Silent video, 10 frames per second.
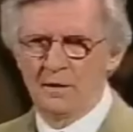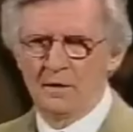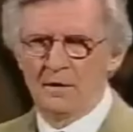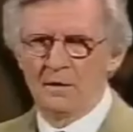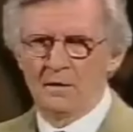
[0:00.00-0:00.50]

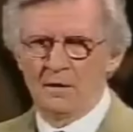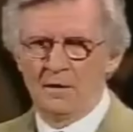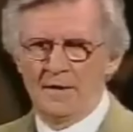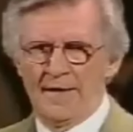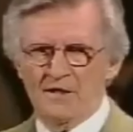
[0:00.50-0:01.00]
out. Oh.
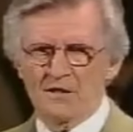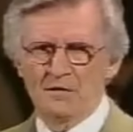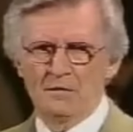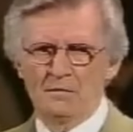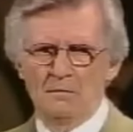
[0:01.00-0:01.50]
And I'm
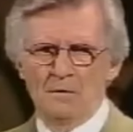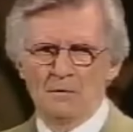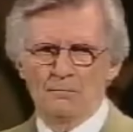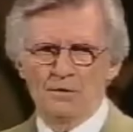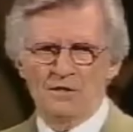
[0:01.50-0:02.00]
like, oh my
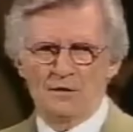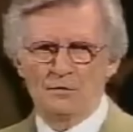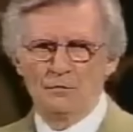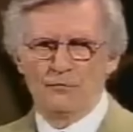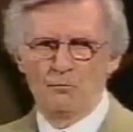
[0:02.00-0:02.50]
oh
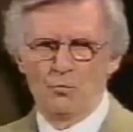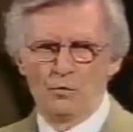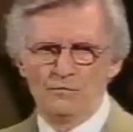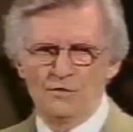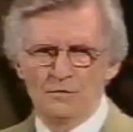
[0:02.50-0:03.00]
gosh.
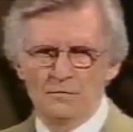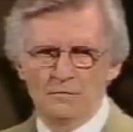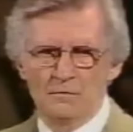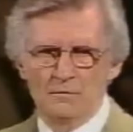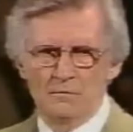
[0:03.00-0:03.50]
And
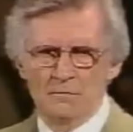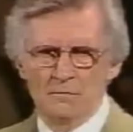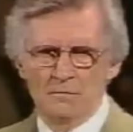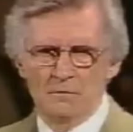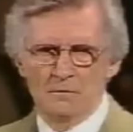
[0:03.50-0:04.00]
it and
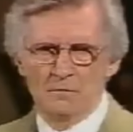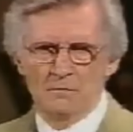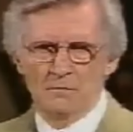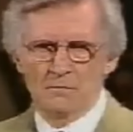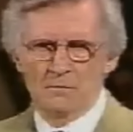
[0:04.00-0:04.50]
he,
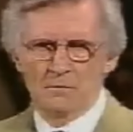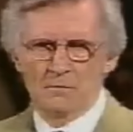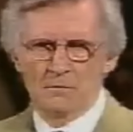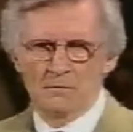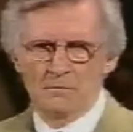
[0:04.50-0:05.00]
he was
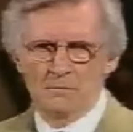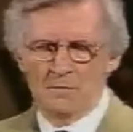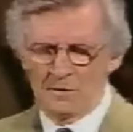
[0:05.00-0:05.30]
told to get